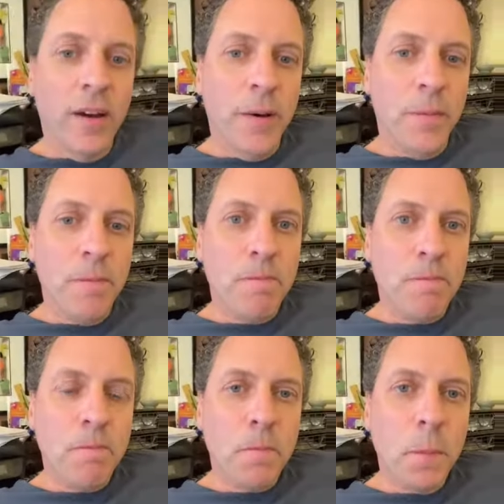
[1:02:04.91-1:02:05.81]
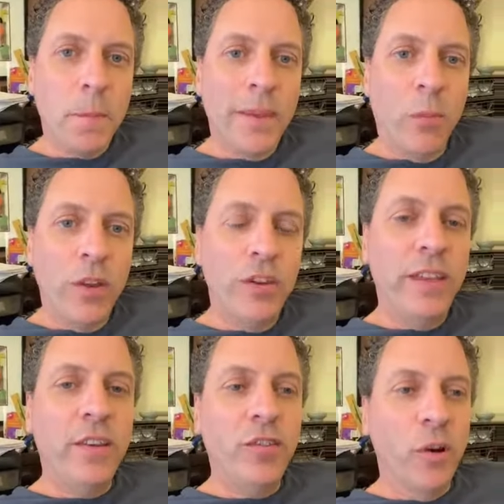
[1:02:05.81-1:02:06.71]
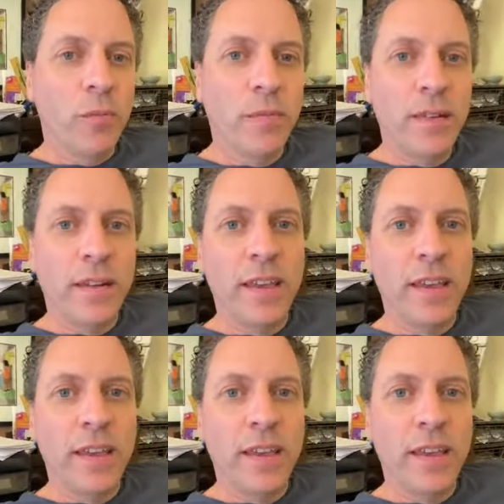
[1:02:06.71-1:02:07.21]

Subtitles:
What you need to do,